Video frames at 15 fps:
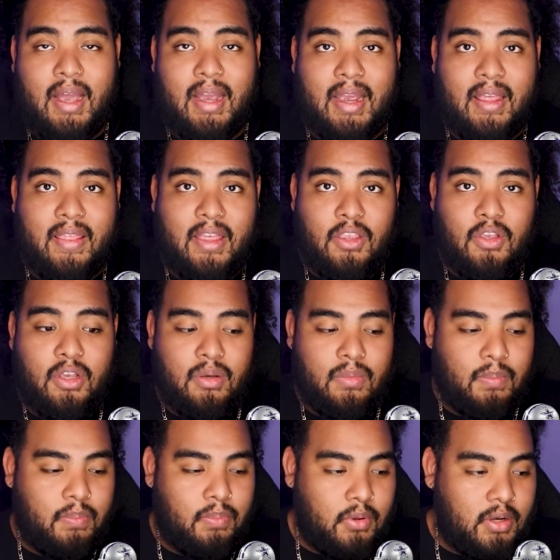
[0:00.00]
a guy that you
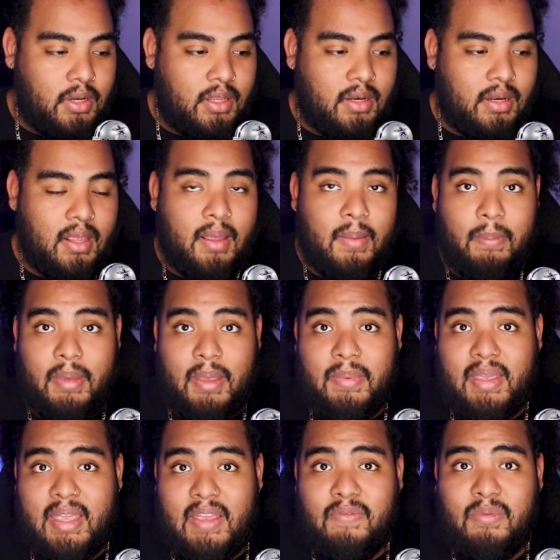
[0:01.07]
can put in,
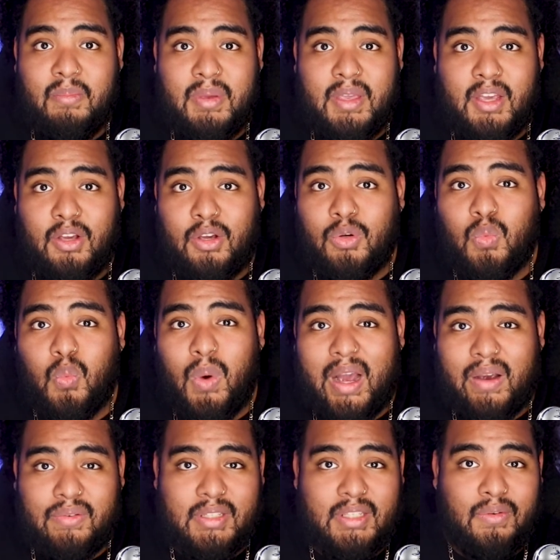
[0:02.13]
maybe even be a good
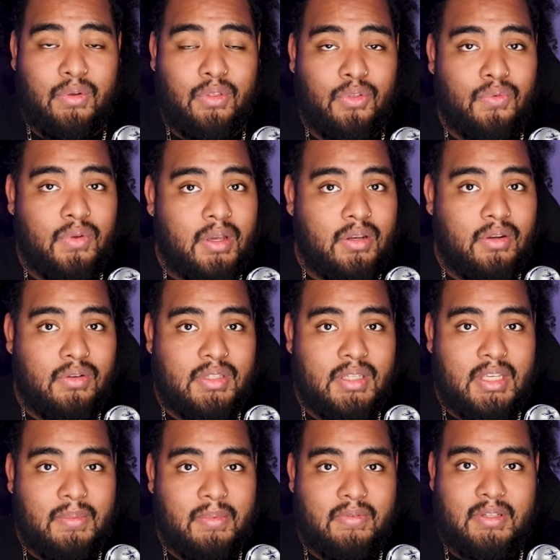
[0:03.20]
wide receiver 3 on your
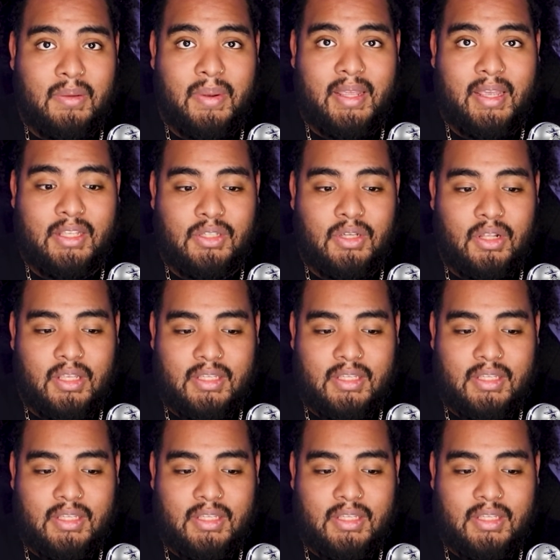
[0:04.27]
team if somebody gets hurt.